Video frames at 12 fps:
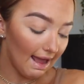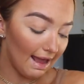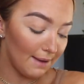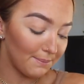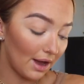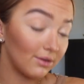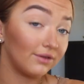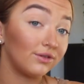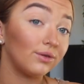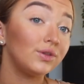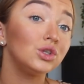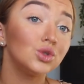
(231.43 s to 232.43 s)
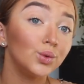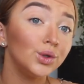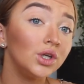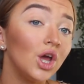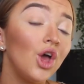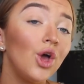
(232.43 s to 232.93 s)
However, if they
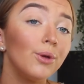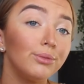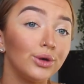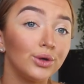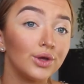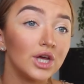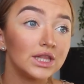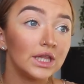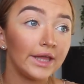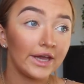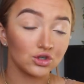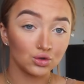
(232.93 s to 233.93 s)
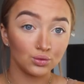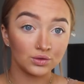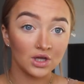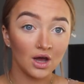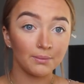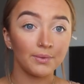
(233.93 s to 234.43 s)
don't put the lecture
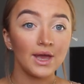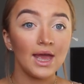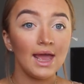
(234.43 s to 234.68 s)
notes up,